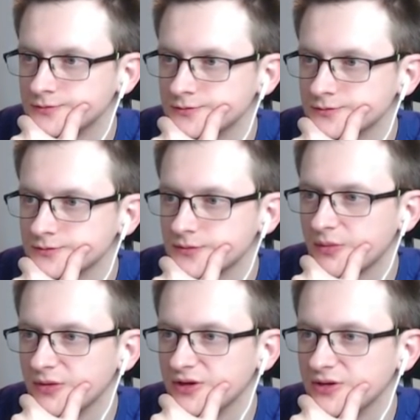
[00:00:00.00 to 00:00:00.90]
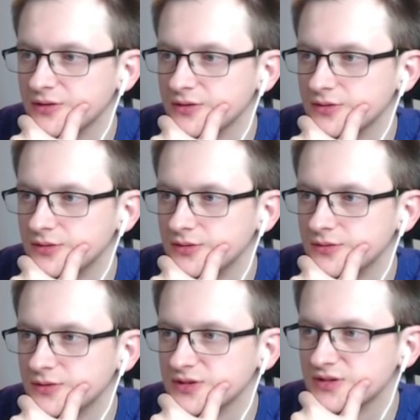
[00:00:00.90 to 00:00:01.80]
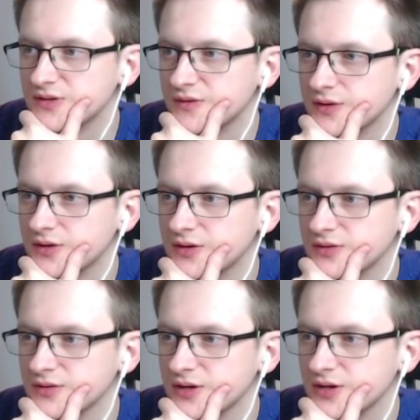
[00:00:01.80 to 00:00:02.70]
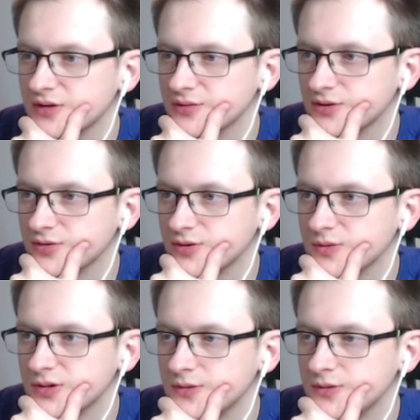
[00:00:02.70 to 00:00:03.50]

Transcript: I mean, what is he thinking? Taking out the totem golem?